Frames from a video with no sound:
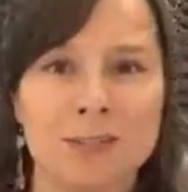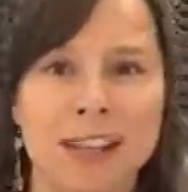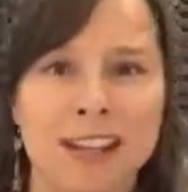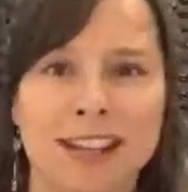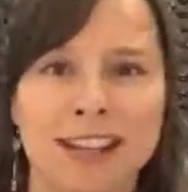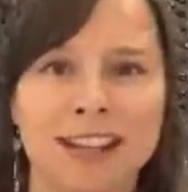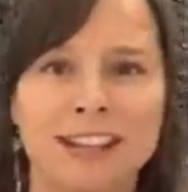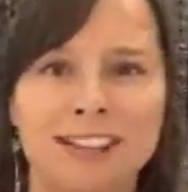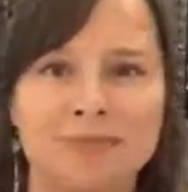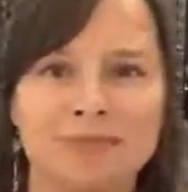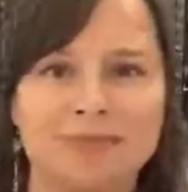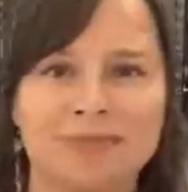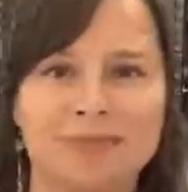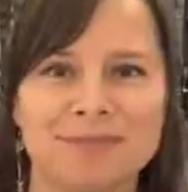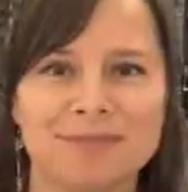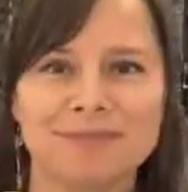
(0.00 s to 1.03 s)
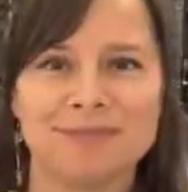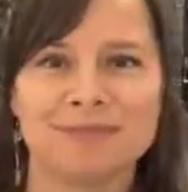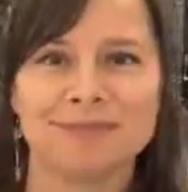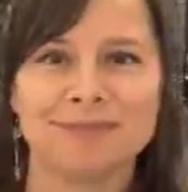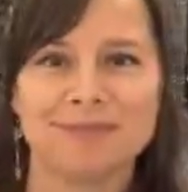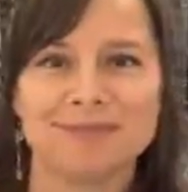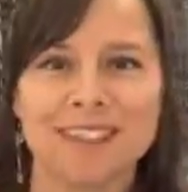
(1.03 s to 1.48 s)
making.
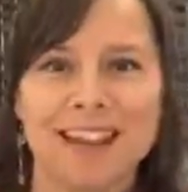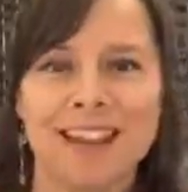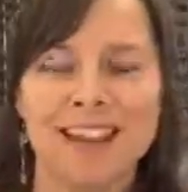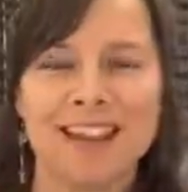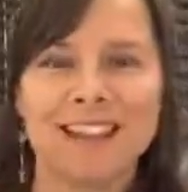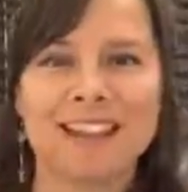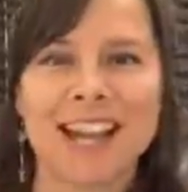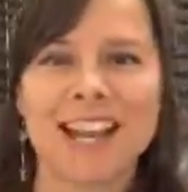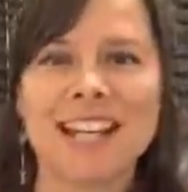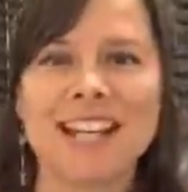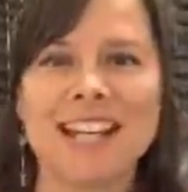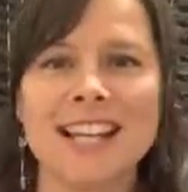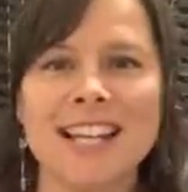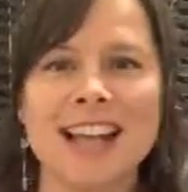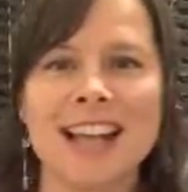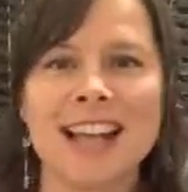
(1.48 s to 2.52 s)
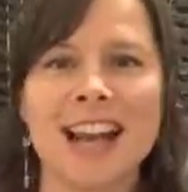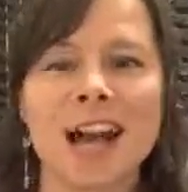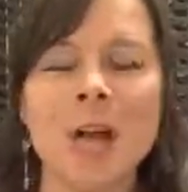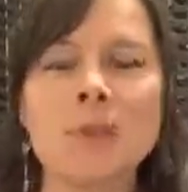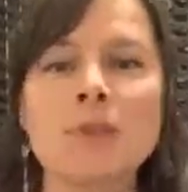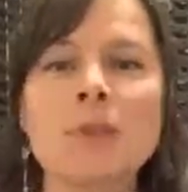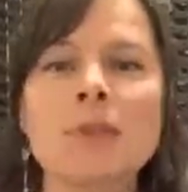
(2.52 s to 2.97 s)
Right?
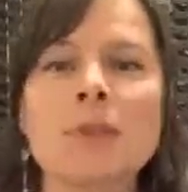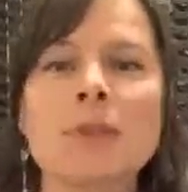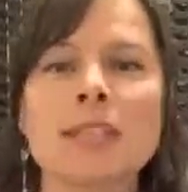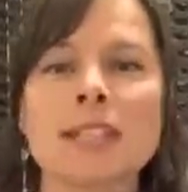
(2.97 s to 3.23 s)
Helps with your